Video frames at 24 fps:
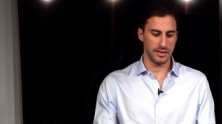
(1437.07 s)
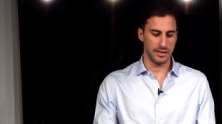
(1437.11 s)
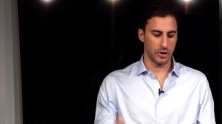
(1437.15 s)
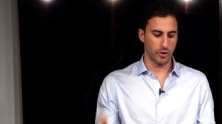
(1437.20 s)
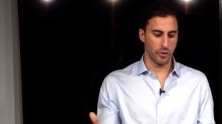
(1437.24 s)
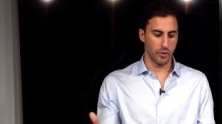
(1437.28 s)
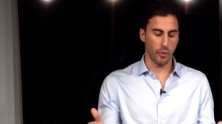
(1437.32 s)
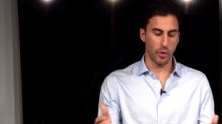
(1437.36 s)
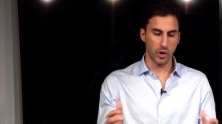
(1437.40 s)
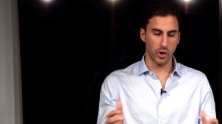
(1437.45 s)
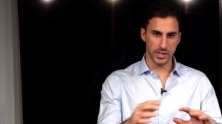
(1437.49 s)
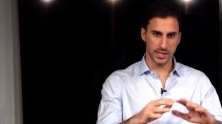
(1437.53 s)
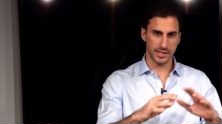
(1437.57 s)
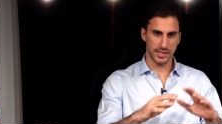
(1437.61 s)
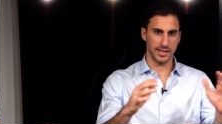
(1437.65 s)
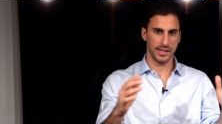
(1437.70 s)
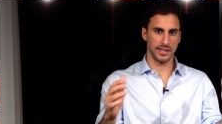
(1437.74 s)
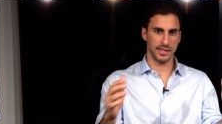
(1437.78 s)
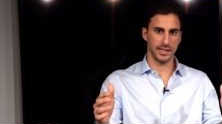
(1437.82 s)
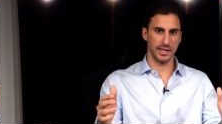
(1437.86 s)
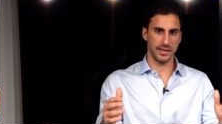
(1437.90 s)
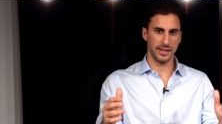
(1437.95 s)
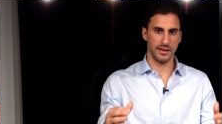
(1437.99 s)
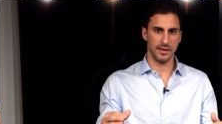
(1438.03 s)
the cross
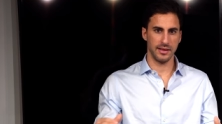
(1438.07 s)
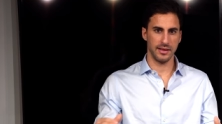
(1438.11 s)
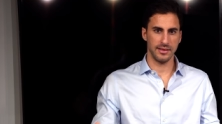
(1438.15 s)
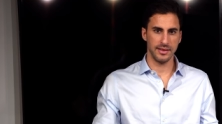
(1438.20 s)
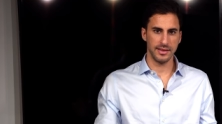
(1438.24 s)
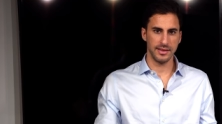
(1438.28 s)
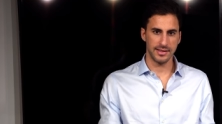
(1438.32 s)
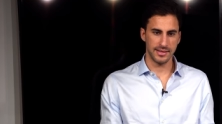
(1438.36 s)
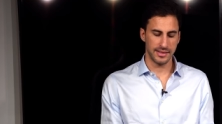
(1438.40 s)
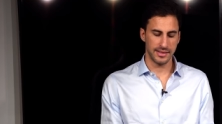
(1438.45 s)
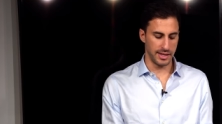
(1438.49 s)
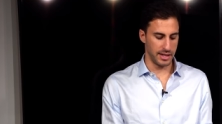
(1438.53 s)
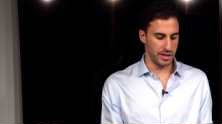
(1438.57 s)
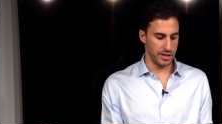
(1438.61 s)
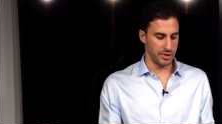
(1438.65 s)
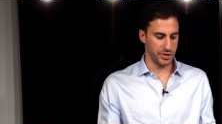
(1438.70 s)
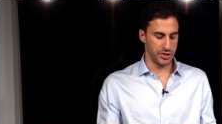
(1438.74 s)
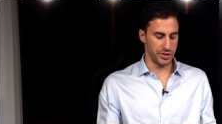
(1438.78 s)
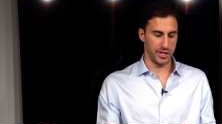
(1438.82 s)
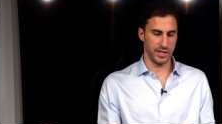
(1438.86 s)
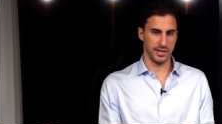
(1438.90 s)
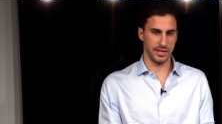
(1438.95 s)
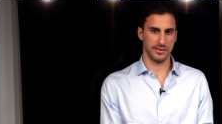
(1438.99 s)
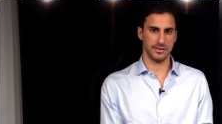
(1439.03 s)
selling, the
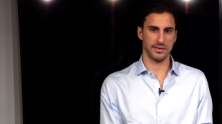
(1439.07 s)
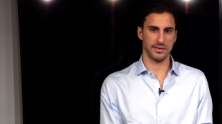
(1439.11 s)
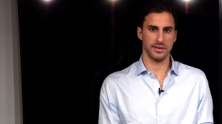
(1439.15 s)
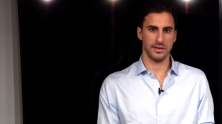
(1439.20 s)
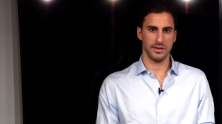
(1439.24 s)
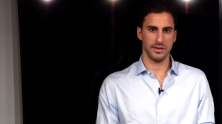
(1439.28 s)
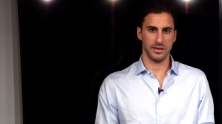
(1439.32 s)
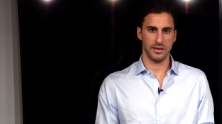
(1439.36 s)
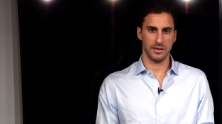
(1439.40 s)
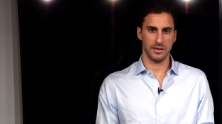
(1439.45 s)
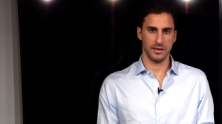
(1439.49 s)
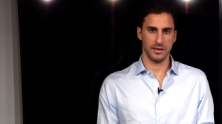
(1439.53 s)
synergies,